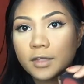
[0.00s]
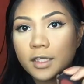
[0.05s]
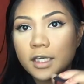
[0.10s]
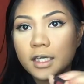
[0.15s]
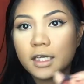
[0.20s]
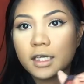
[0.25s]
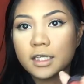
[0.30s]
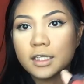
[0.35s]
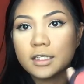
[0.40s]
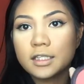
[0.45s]

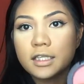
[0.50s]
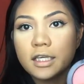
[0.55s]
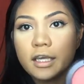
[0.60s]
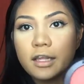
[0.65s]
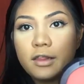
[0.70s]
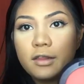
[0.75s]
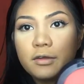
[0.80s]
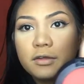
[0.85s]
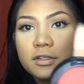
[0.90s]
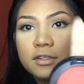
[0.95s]
and
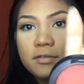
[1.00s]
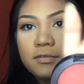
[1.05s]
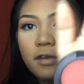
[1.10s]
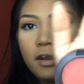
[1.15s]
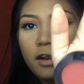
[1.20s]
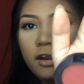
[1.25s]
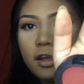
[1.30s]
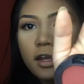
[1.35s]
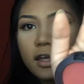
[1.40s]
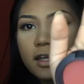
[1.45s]
it looks
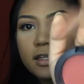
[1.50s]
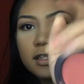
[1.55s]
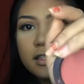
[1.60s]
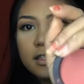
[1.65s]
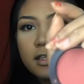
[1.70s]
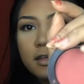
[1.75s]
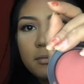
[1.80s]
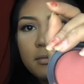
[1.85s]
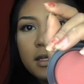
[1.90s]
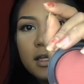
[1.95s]
very
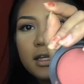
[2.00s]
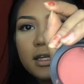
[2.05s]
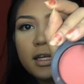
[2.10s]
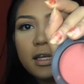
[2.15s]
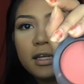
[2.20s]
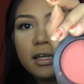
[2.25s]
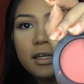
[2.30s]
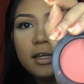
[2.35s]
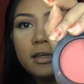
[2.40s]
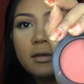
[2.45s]

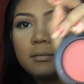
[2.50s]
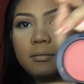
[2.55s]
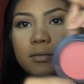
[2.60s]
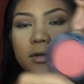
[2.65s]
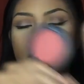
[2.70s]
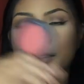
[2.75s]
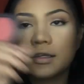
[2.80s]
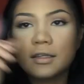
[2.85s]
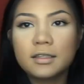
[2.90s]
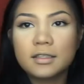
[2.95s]
intimidating,
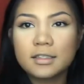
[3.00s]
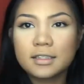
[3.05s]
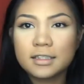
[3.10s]
but